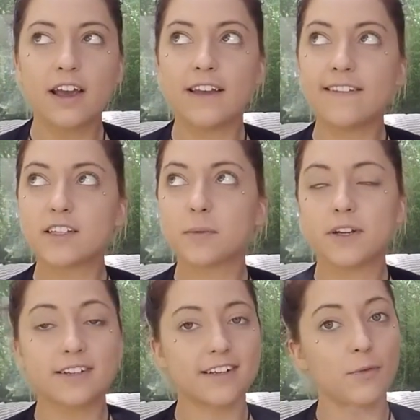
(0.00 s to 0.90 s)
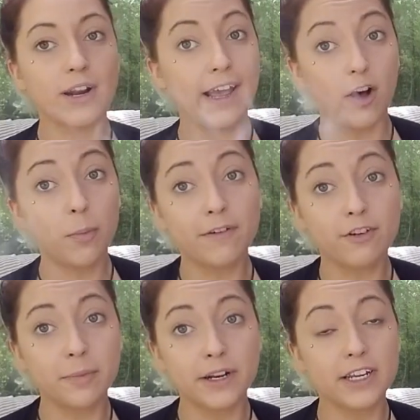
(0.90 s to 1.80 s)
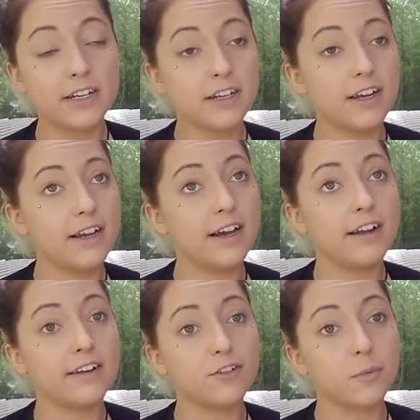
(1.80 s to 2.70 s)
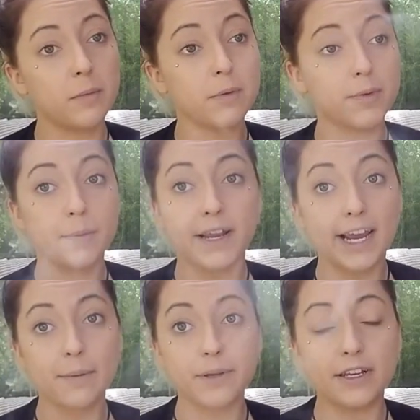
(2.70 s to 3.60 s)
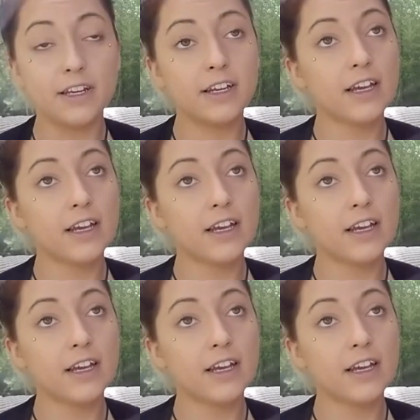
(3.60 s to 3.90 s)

And that's because I want to help everybody and I just want people to be happy.